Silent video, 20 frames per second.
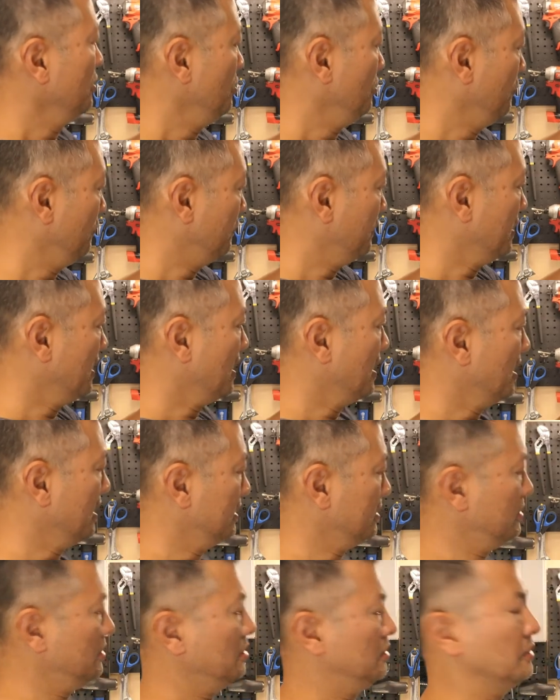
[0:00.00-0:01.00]
You've
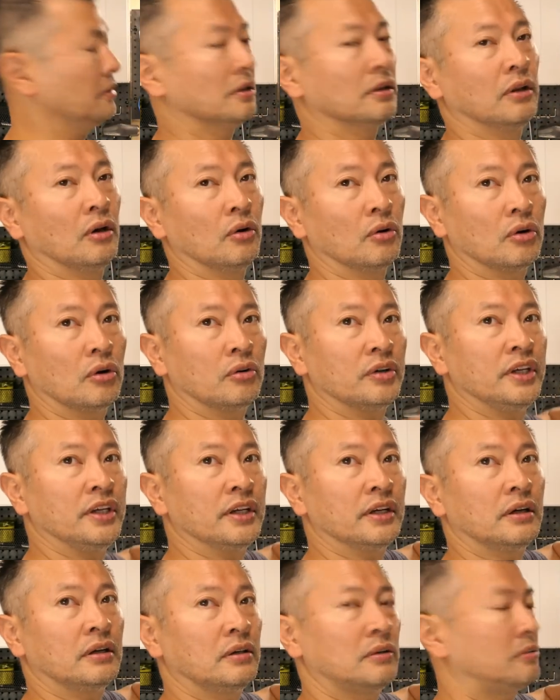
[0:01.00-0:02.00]
got the logo
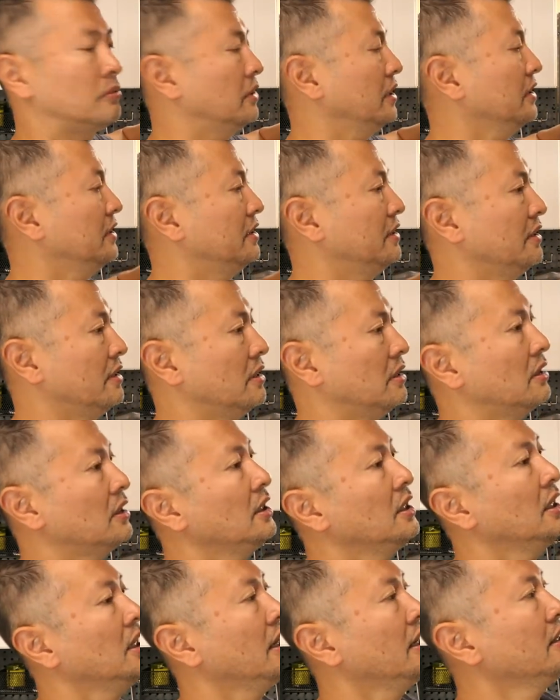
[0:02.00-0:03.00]
here right there,
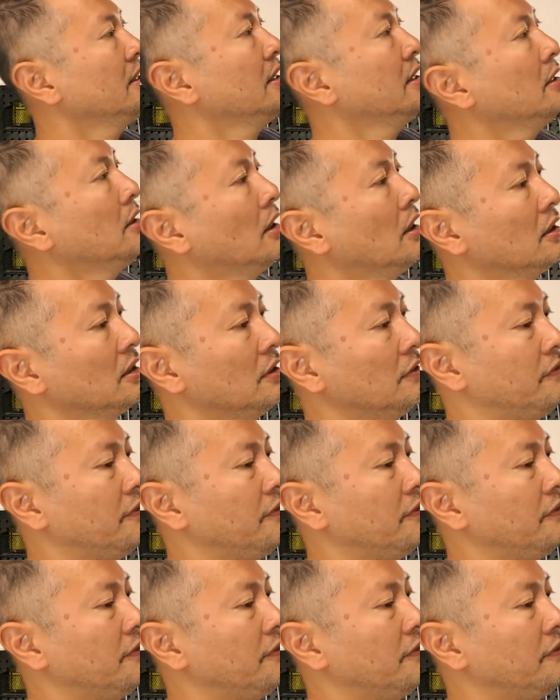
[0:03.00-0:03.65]
and then on the